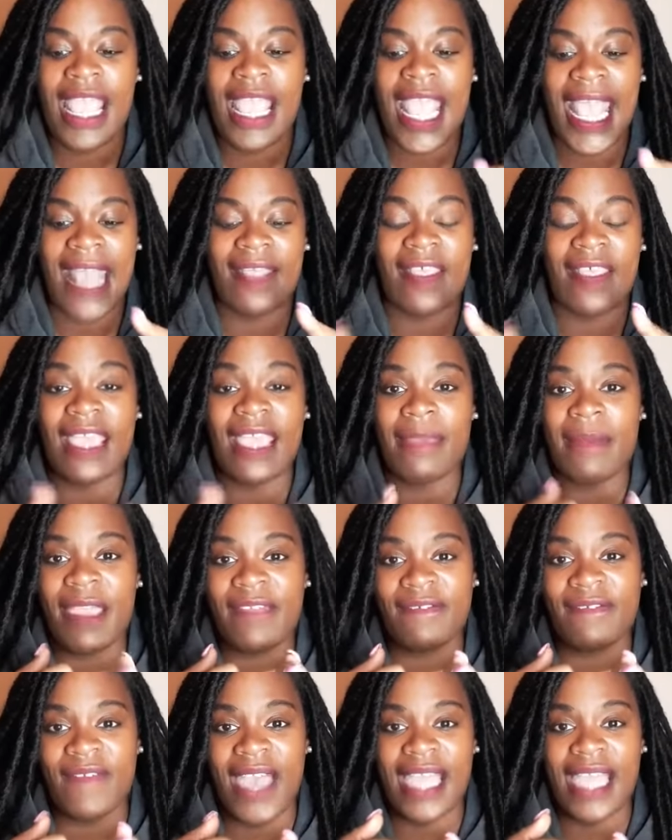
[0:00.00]
And then they
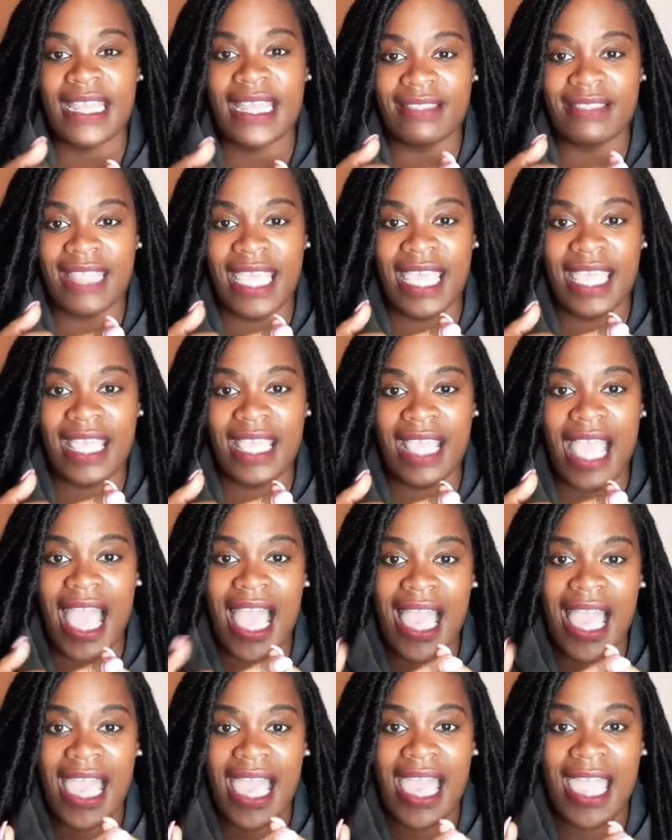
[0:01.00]
might find out that
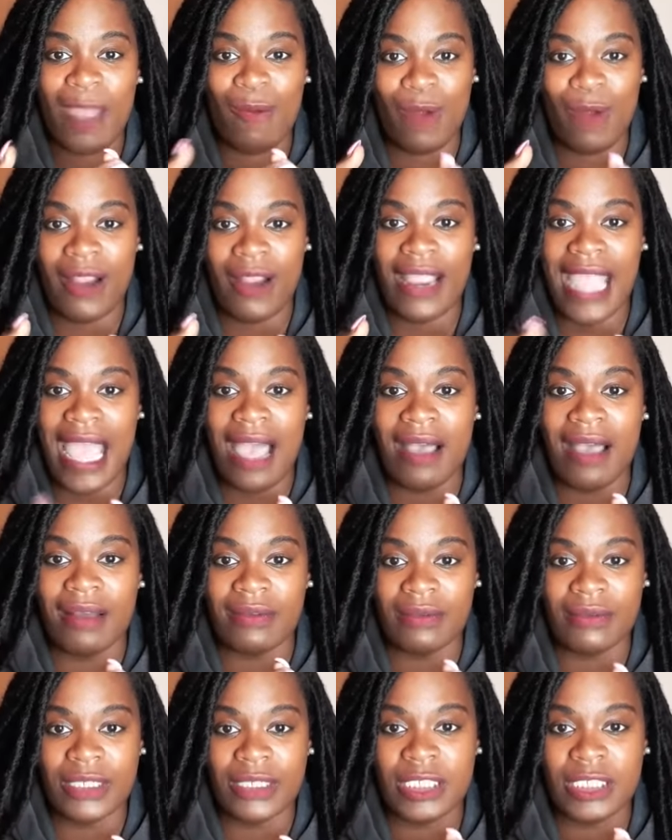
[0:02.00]
I work out,
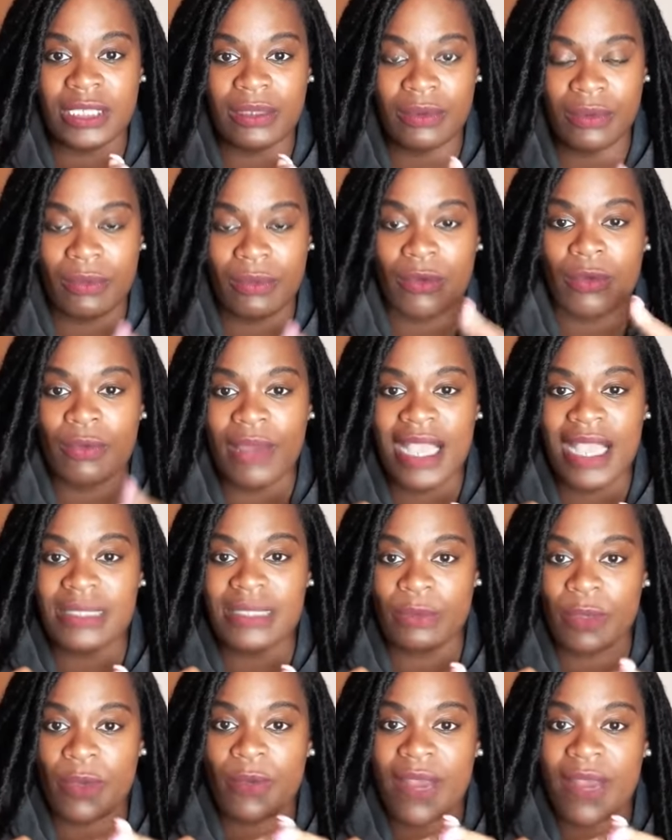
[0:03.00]
which will
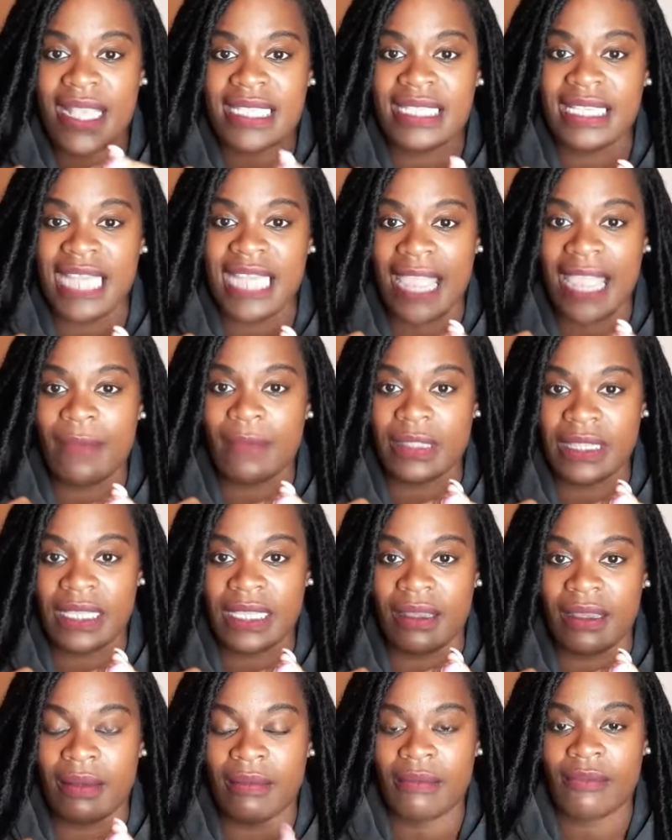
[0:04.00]
resonate with
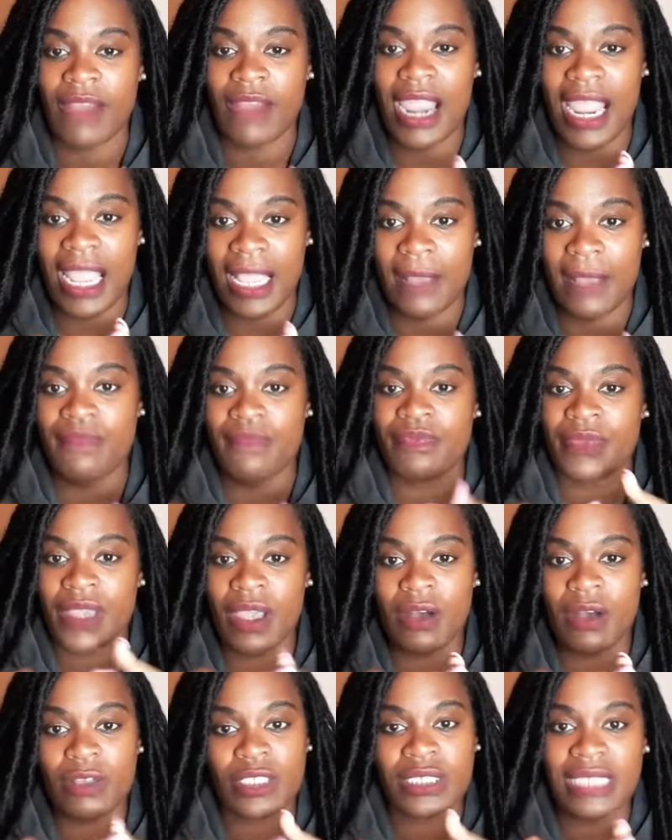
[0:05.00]
them, right?
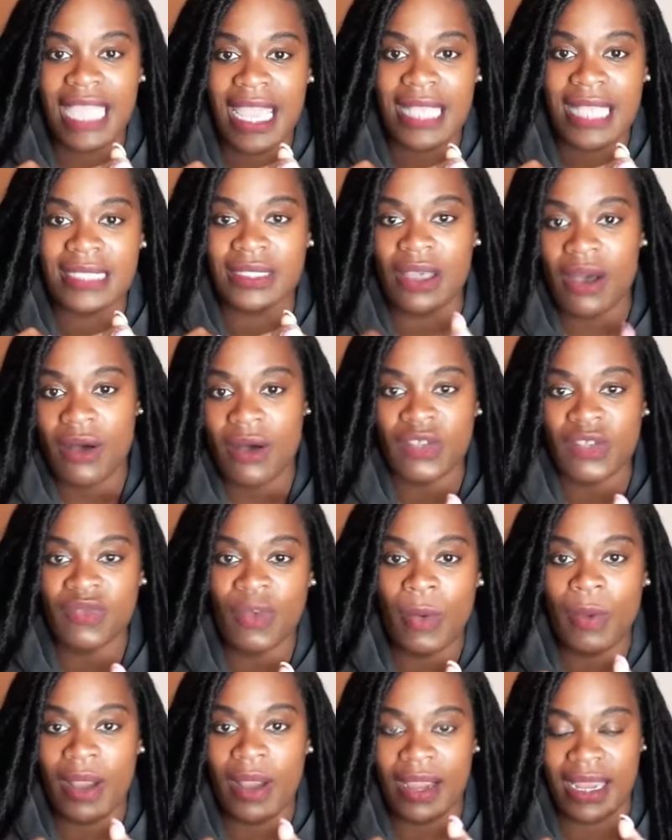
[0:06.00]
Coach has goals
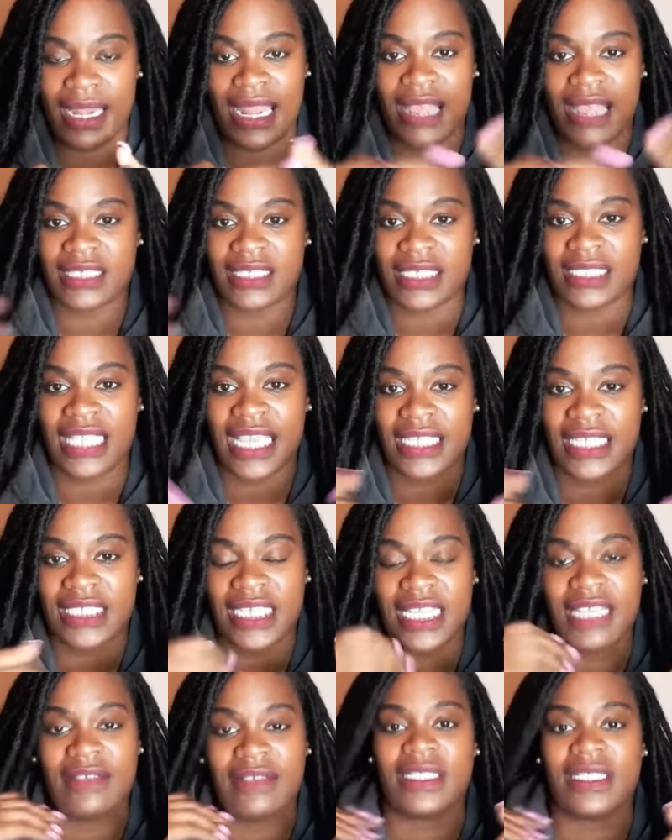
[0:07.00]
for working out just like she
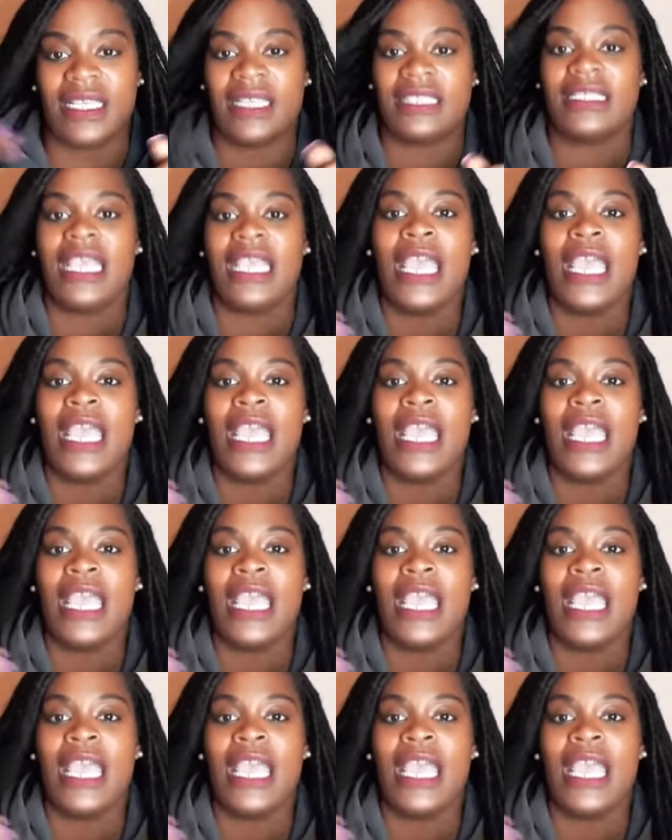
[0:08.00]
gives us.